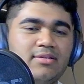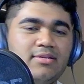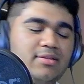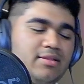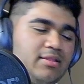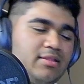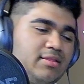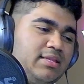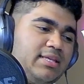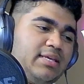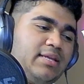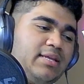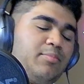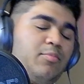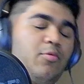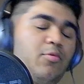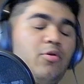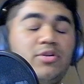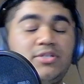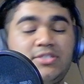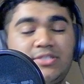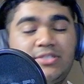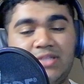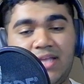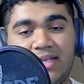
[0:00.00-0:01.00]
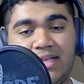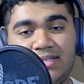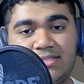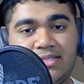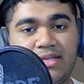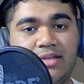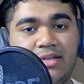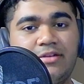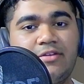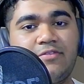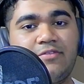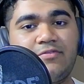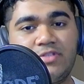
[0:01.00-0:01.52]
lean more into the aesthetic
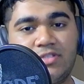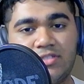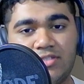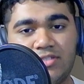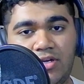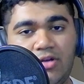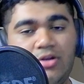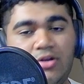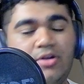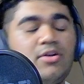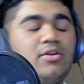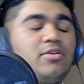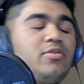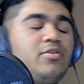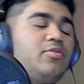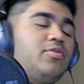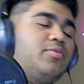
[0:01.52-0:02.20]
of the song or